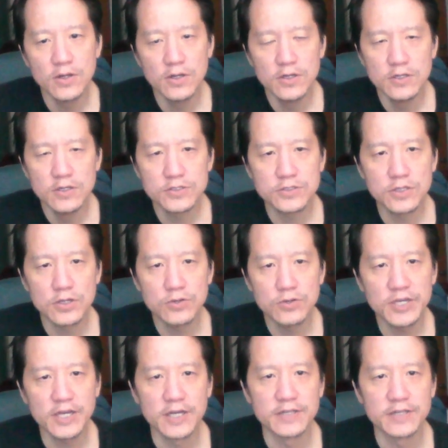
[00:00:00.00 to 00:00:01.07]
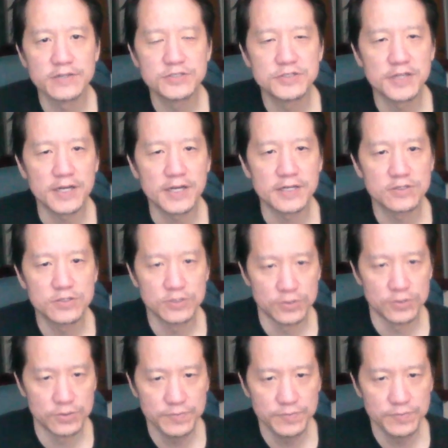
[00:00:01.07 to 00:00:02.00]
So yeah, there's that too.